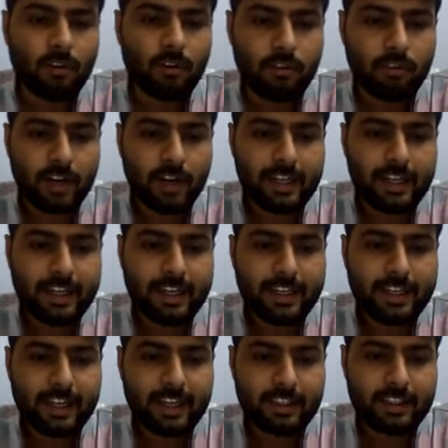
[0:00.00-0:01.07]
1
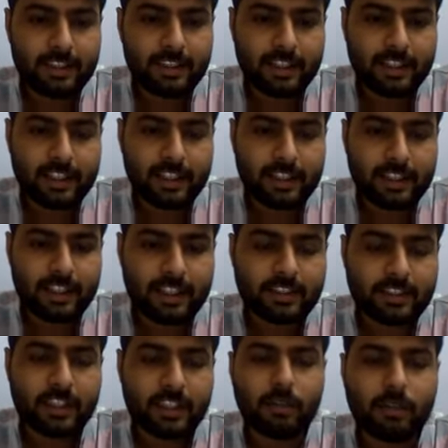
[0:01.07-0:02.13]
liter
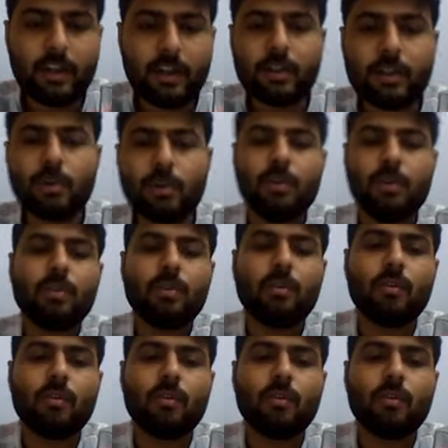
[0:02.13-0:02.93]
is equal to